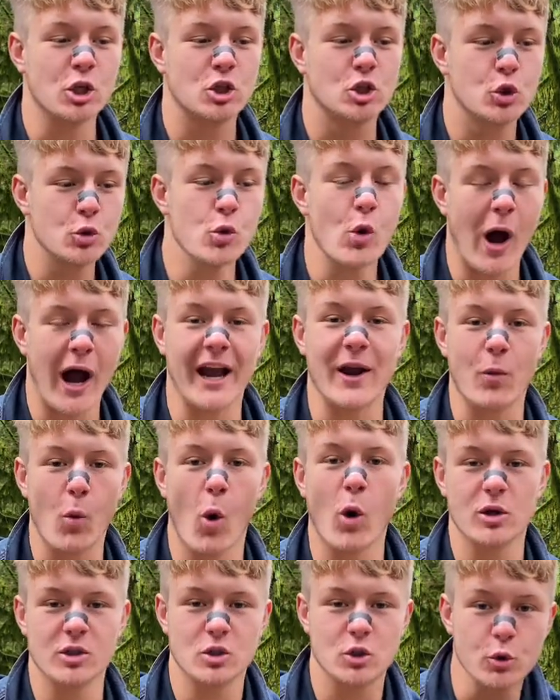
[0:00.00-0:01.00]
do
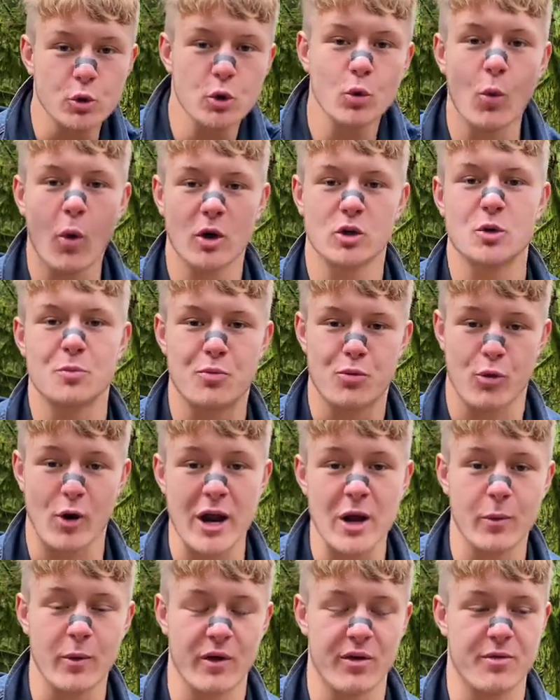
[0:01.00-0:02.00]
you want to
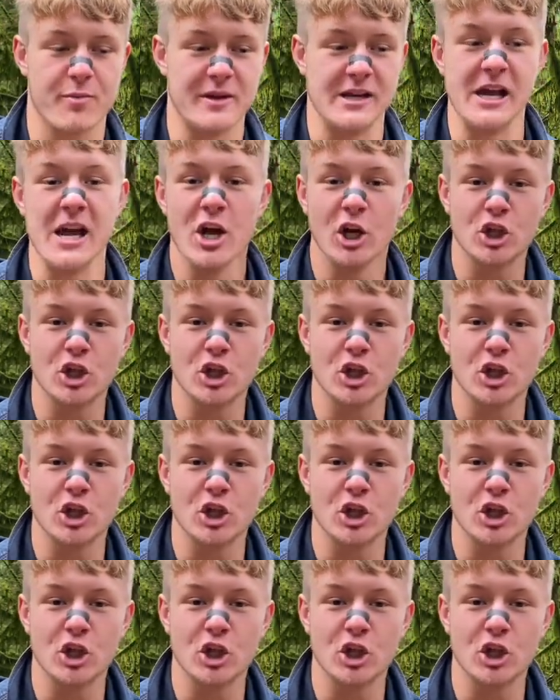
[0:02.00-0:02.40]
pray with me?